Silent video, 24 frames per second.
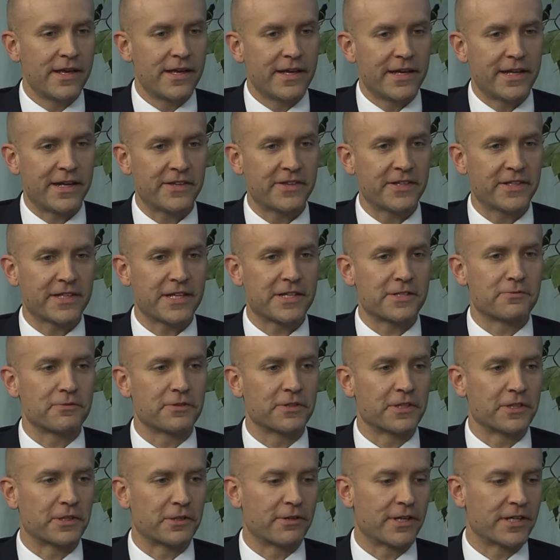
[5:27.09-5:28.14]
and I think that's
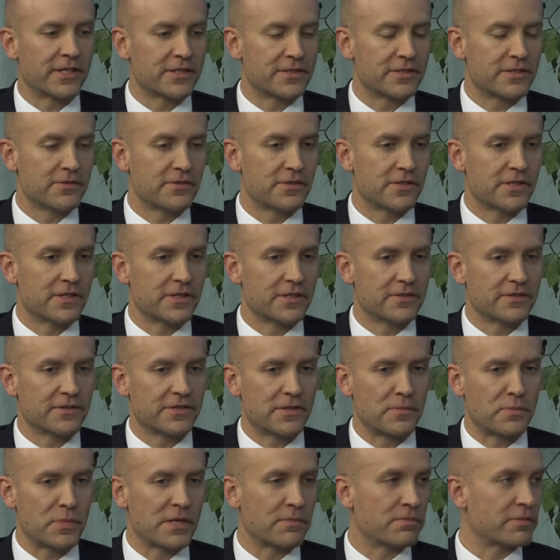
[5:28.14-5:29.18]
really a credit to
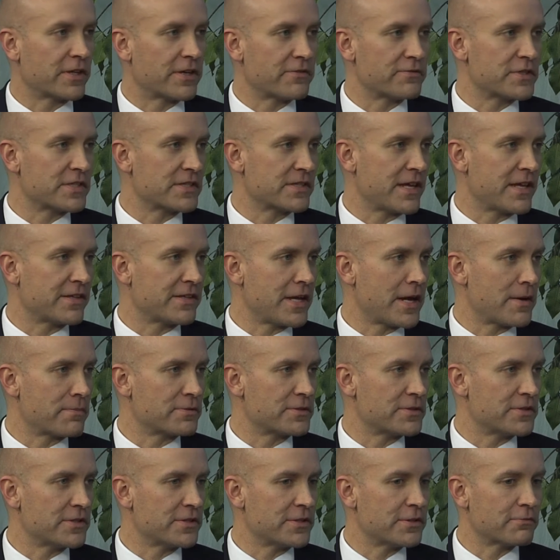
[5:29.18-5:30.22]
the people I've just had the
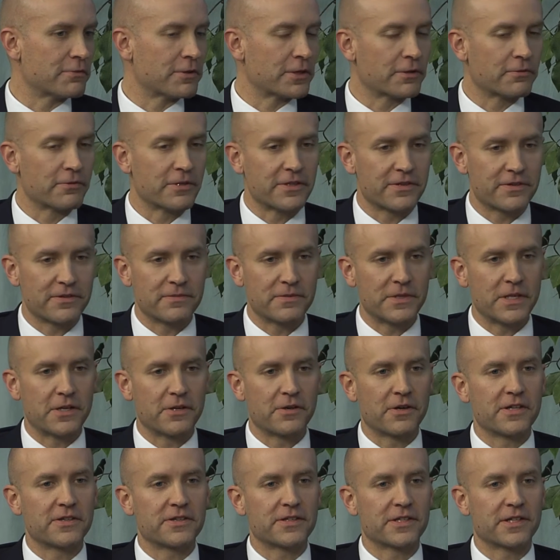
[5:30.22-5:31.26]
opportunity to work with.
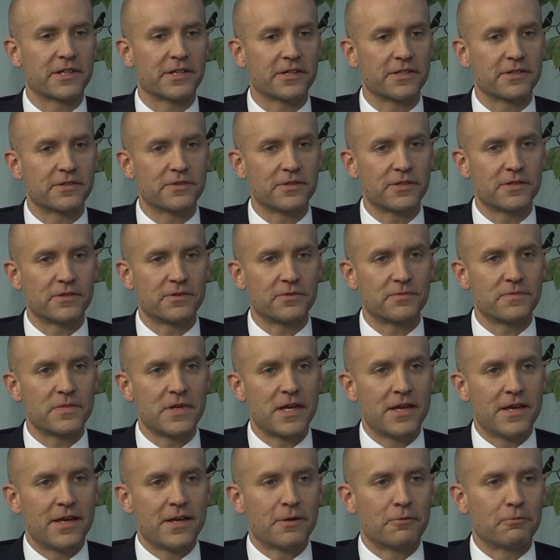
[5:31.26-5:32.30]
I think you
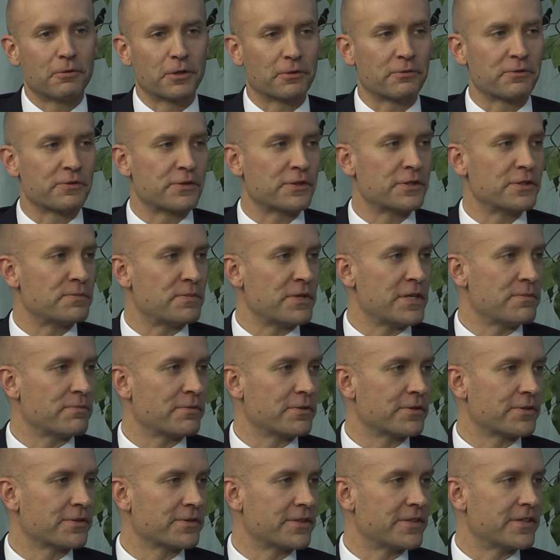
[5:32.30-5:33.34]
work with good
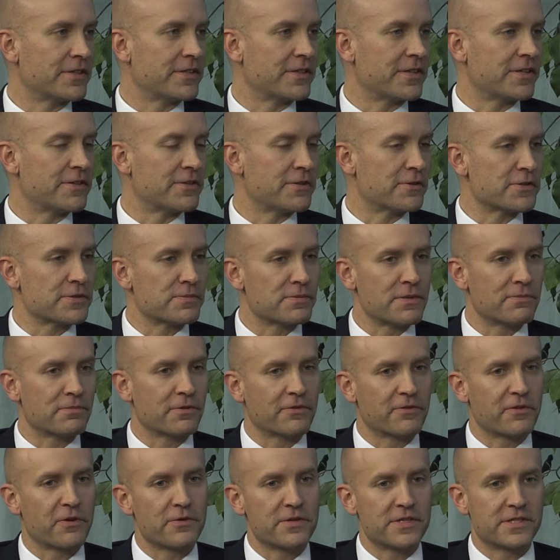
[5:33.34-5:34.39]
people, and those
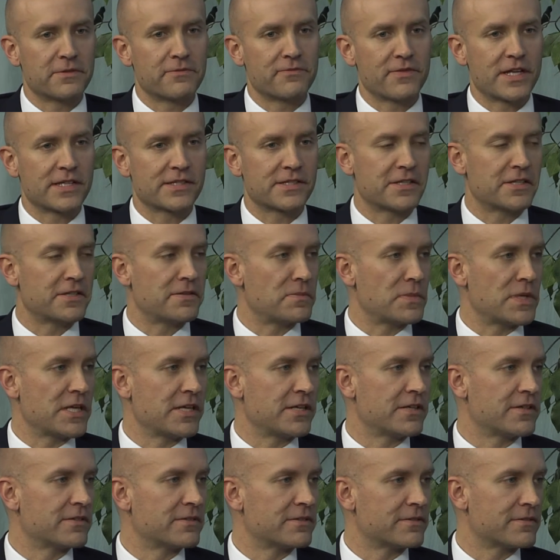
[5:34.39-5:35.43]
people have always invested in
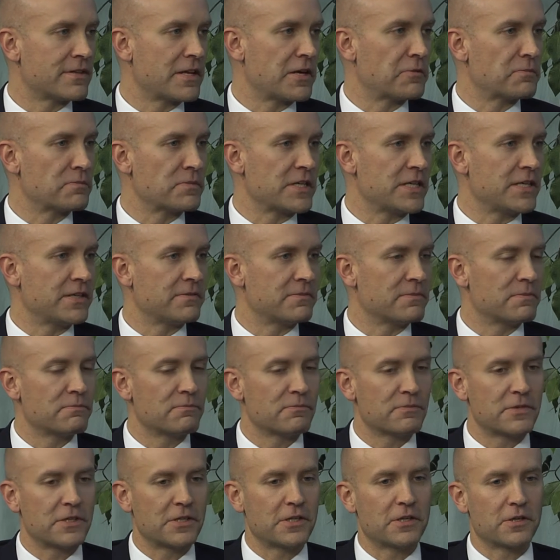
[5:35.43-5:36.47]
me and helped me,
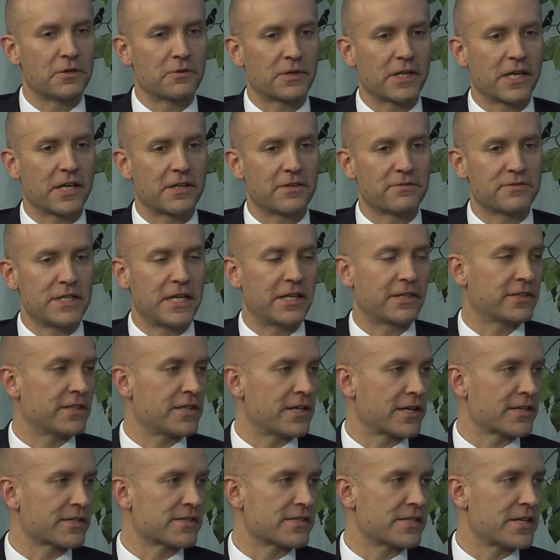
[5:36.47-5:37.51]
kind of take the
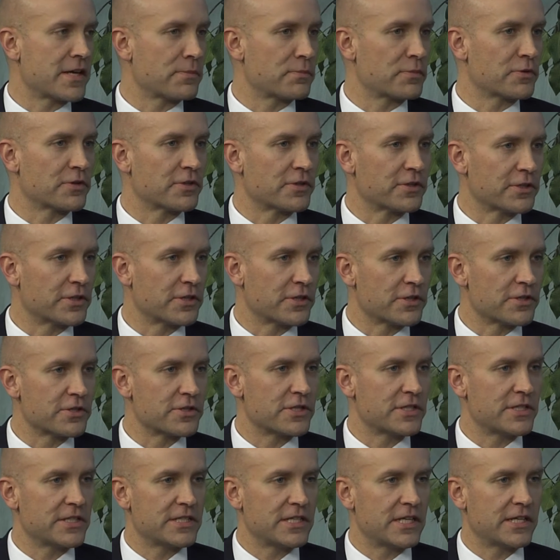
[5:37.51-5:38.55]
next step or
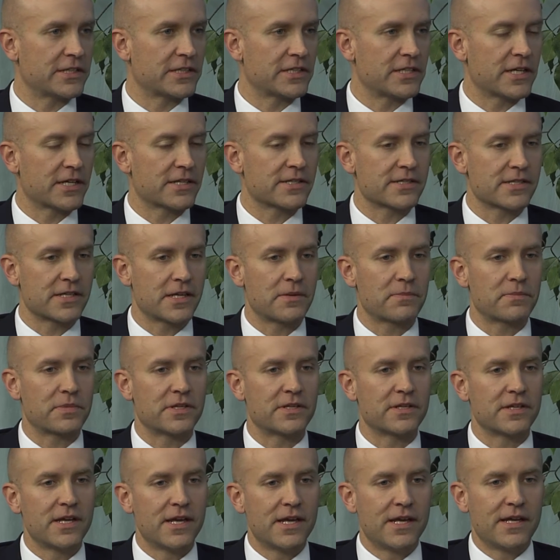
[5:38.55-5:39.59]
encourage you to take the next step.
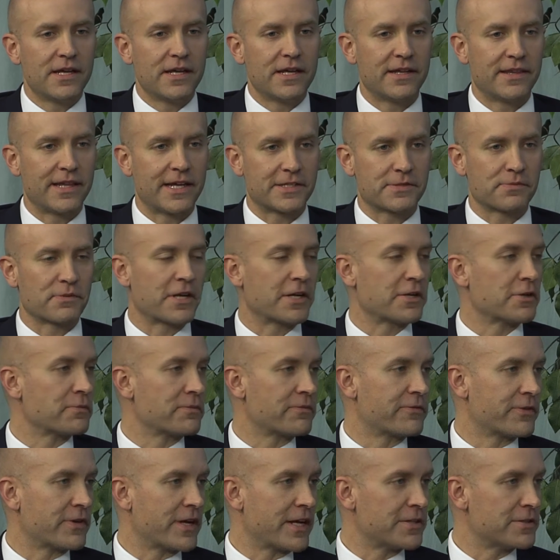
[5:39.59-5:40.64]
And that's what
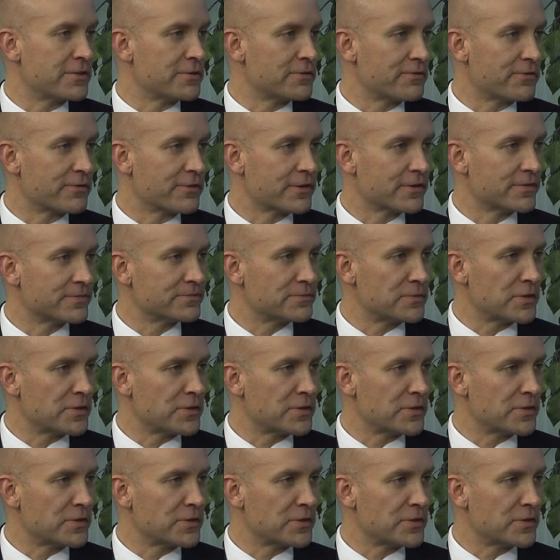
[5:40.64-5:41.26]
I do for,